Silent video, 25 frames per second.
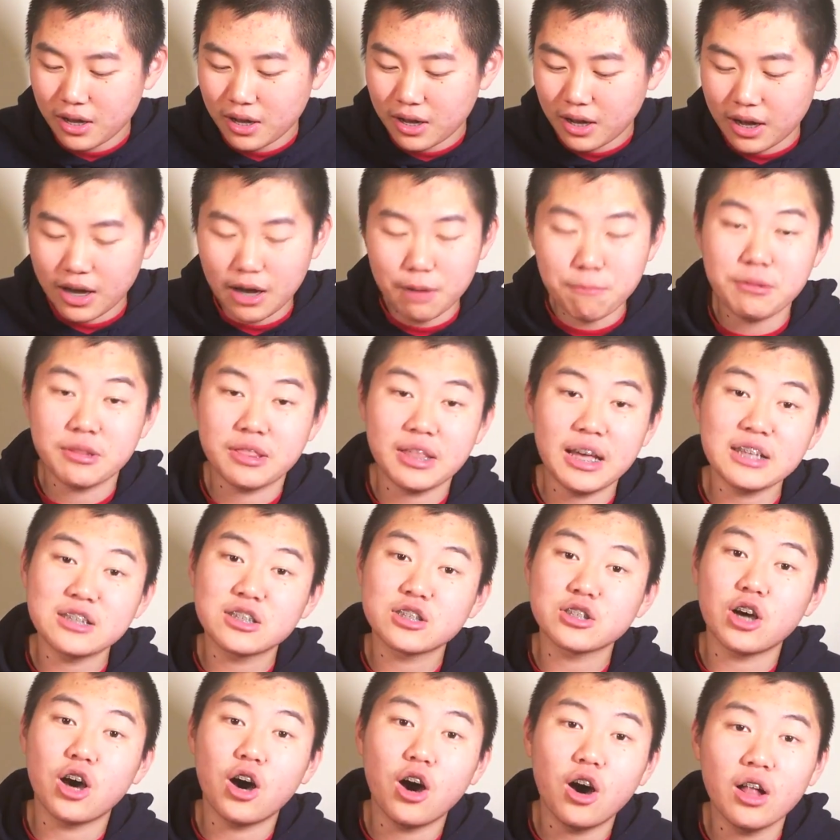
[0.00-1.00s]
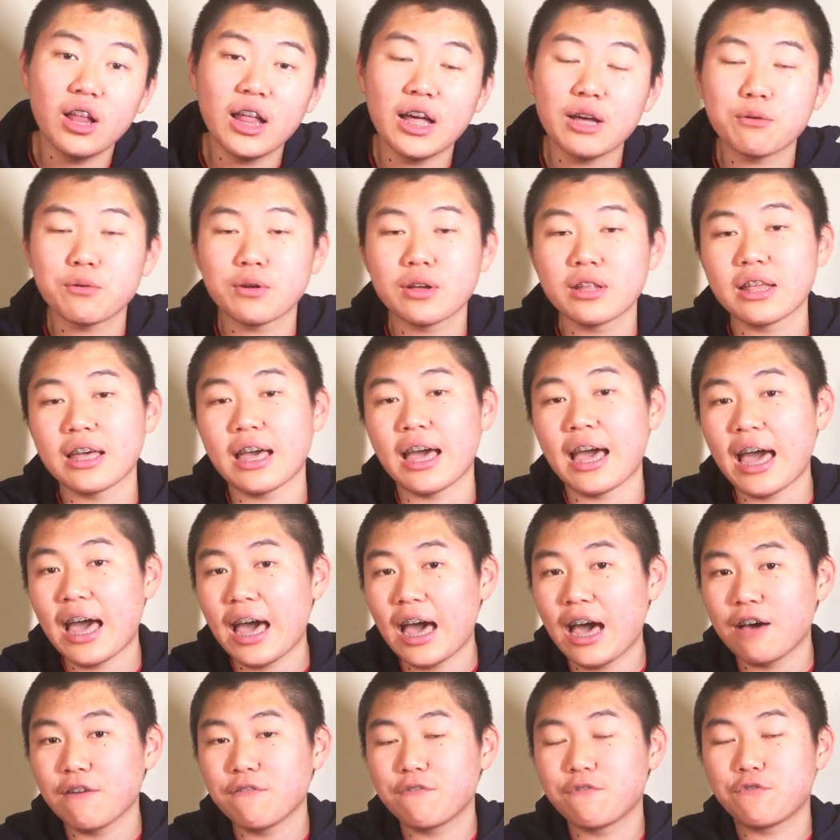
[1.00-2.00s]
But that's all I really
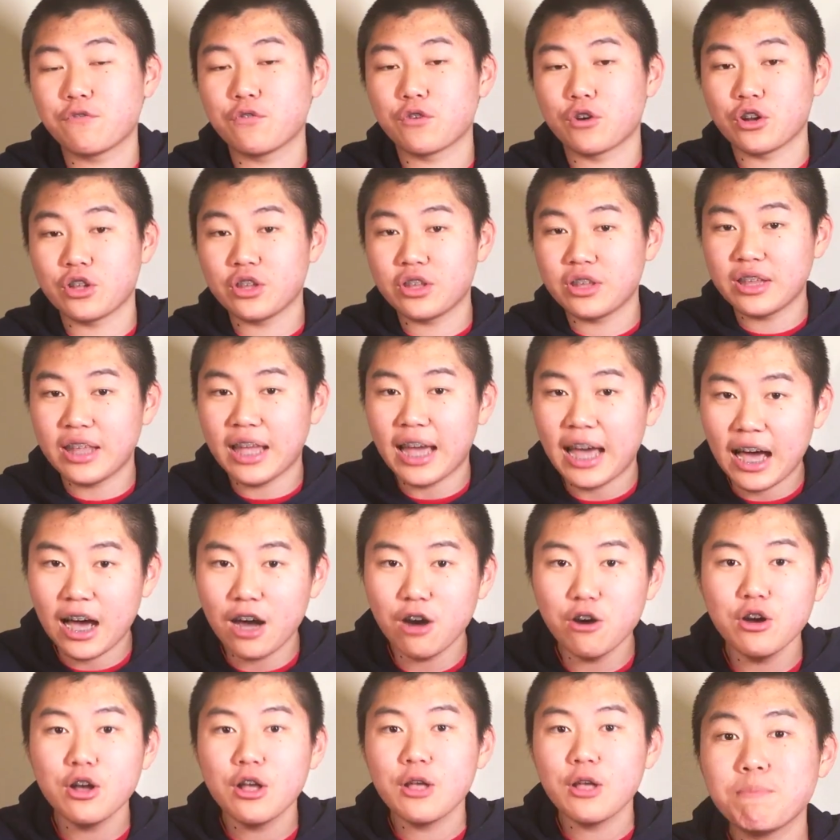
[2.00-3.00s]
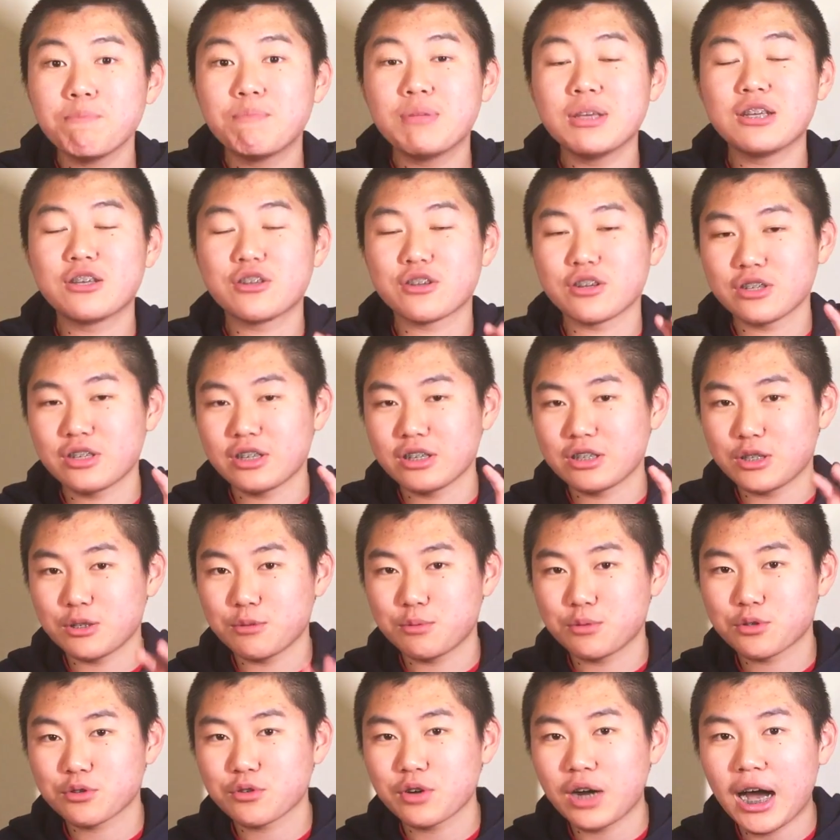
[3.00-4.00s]
have for now. Be sure to
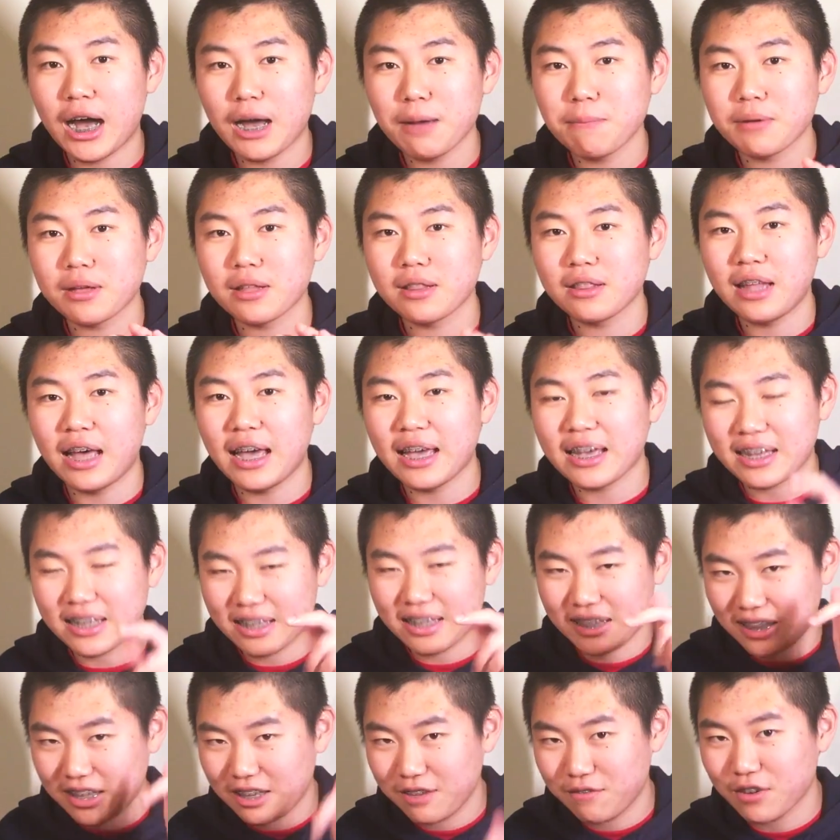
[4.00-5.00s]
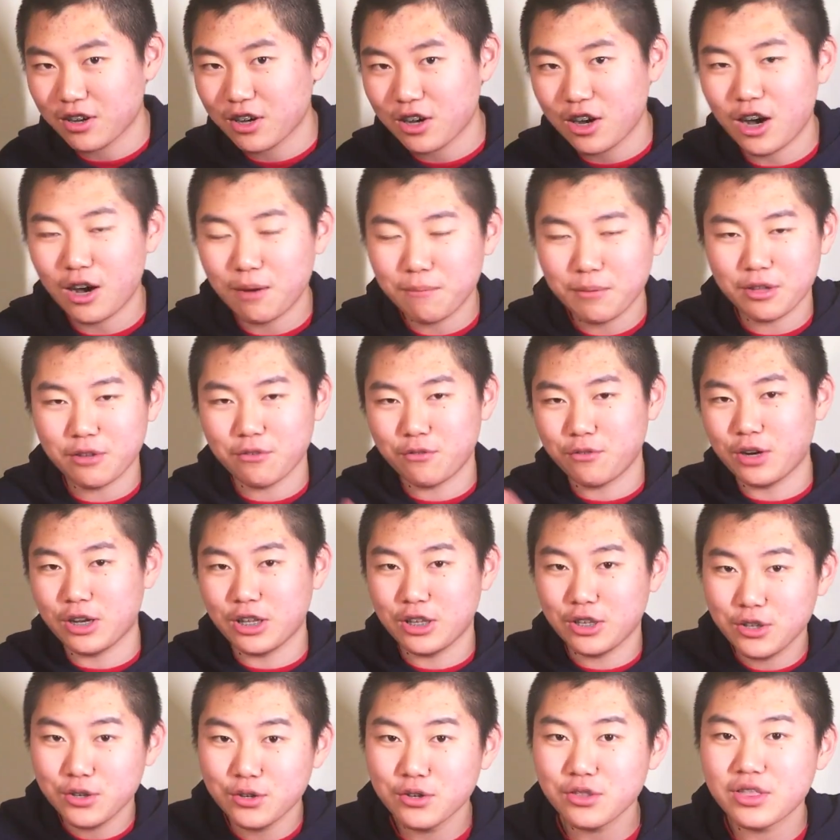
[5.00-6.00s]
subscribe, like, and leave a comment of
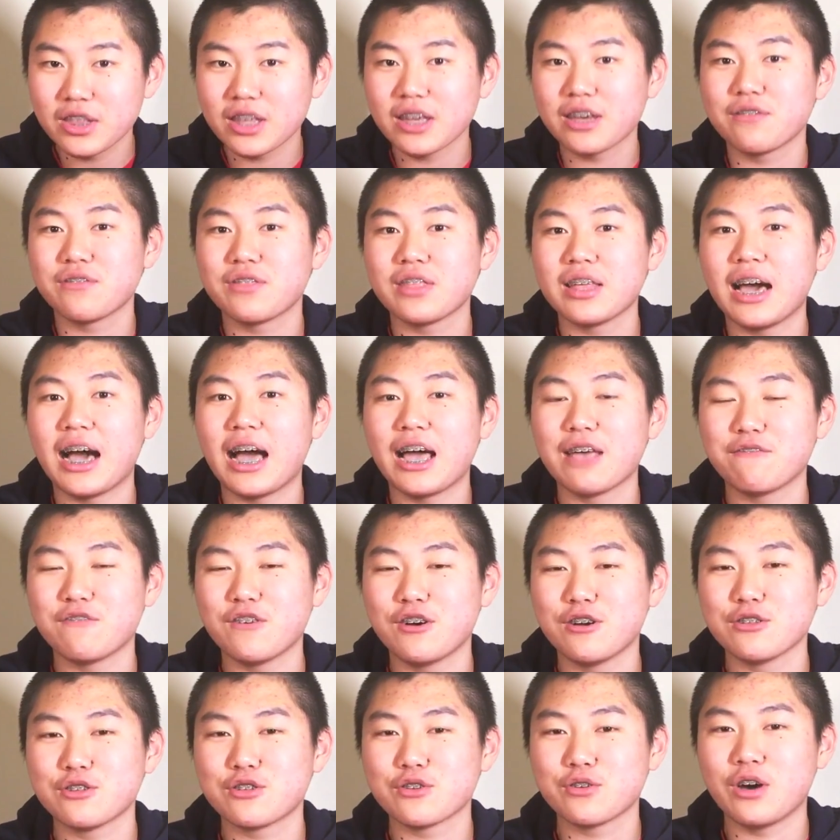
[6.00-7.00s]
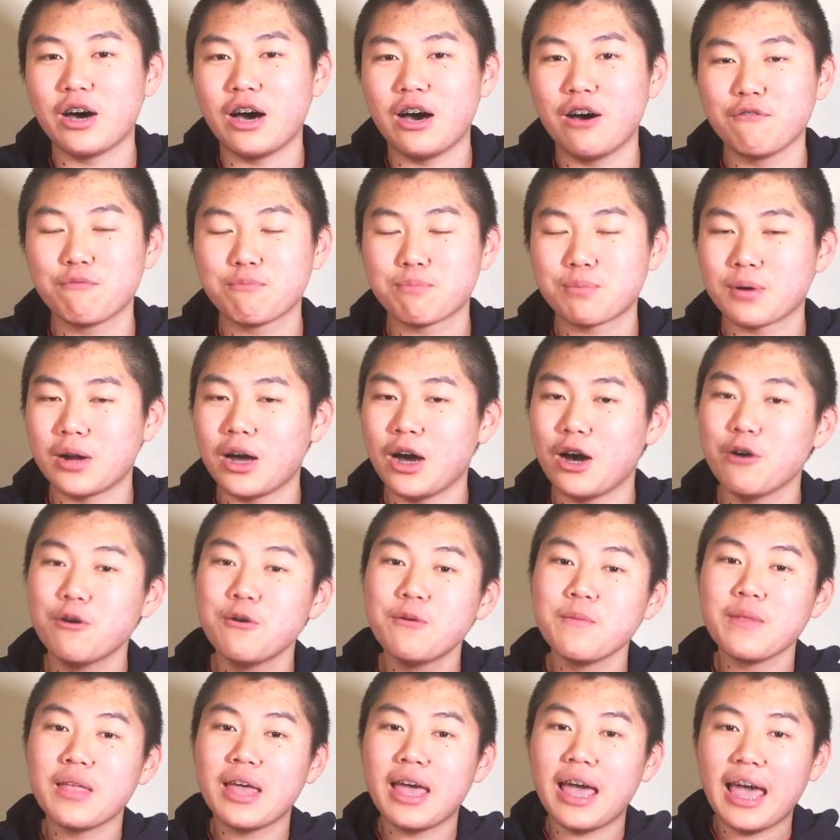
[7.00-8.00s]
what you think of the iPhone 12 Pro.
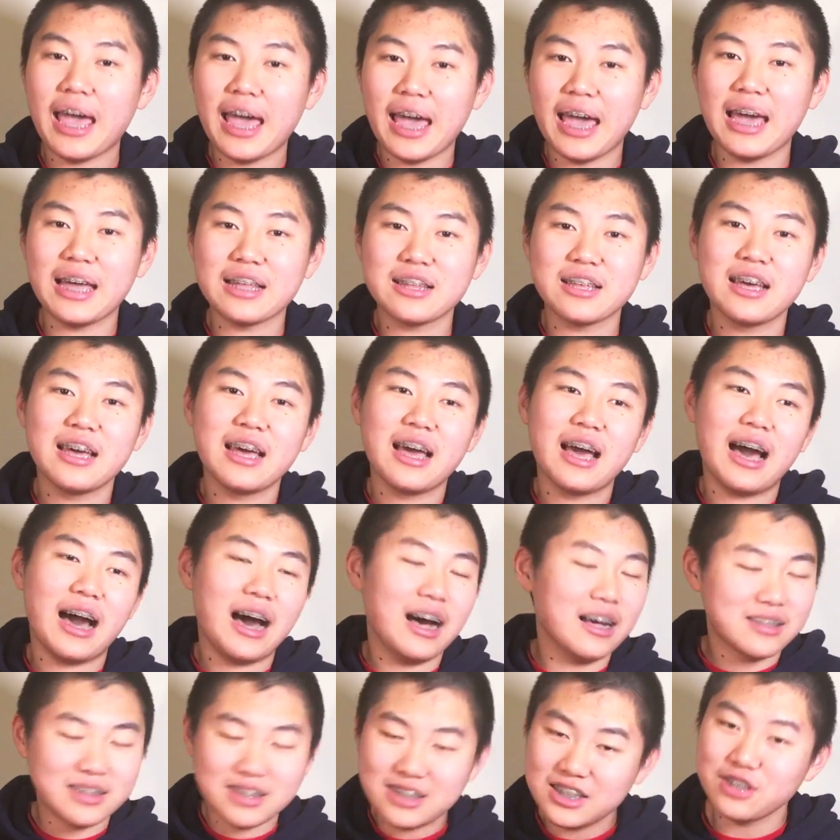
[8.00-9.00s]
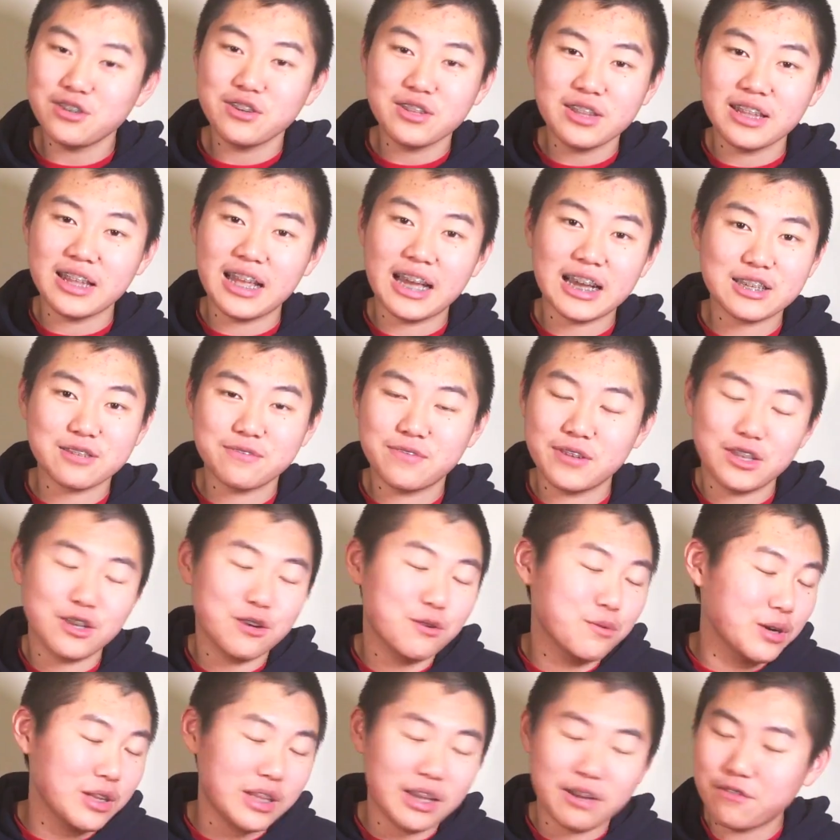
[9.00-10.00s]
And I'll see you in the next video,
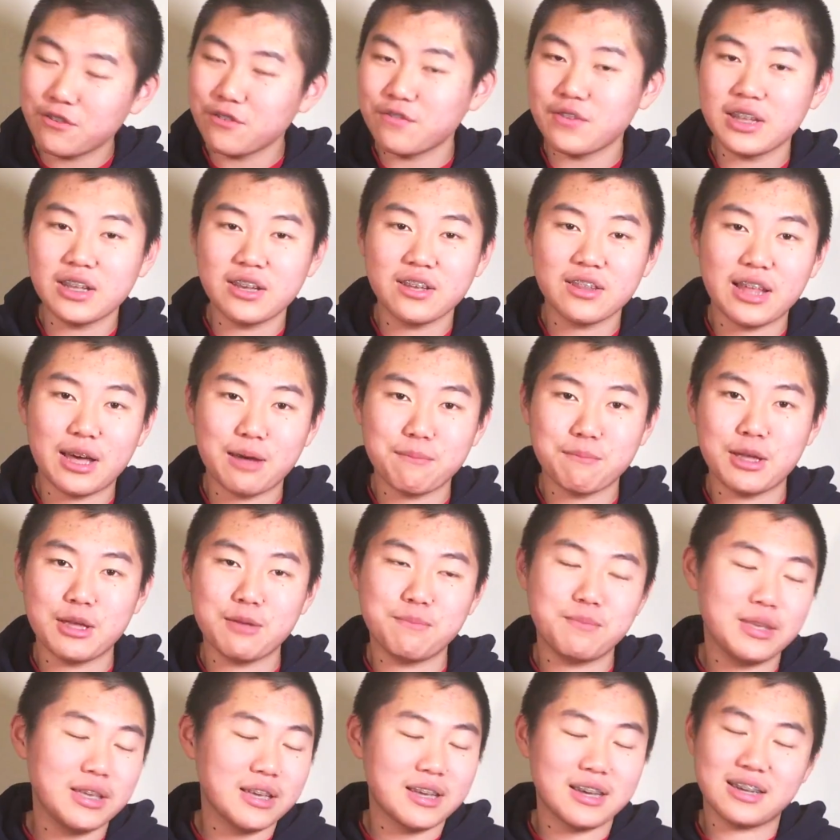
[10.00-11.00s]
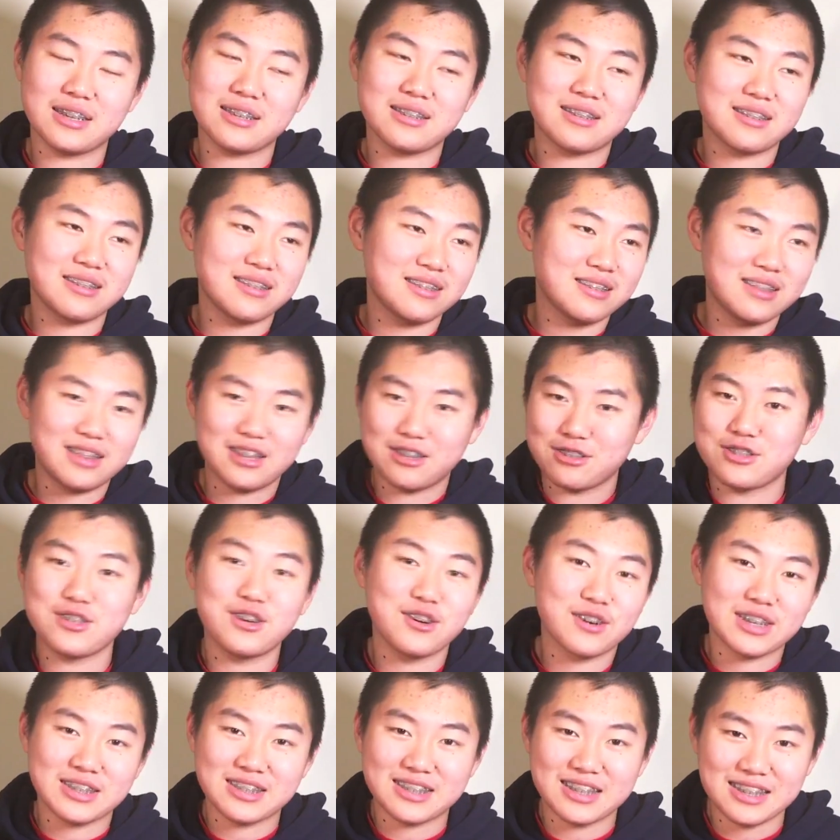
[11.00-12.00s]
whatever video that may be, because there's no
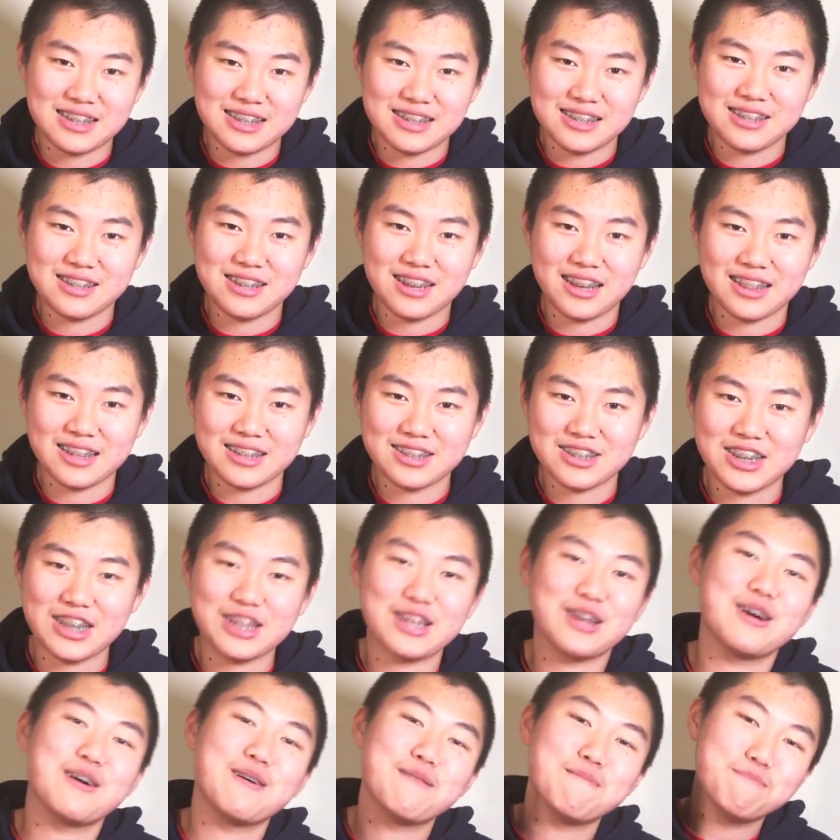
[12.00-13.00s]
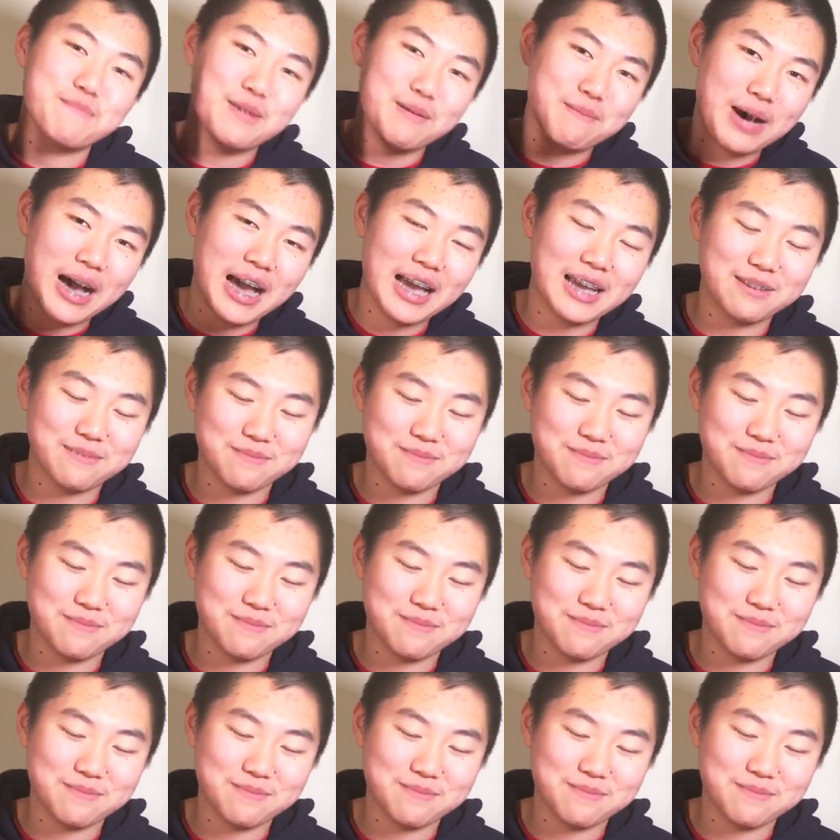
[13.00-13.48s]
consistency on this channel. Bye-bye.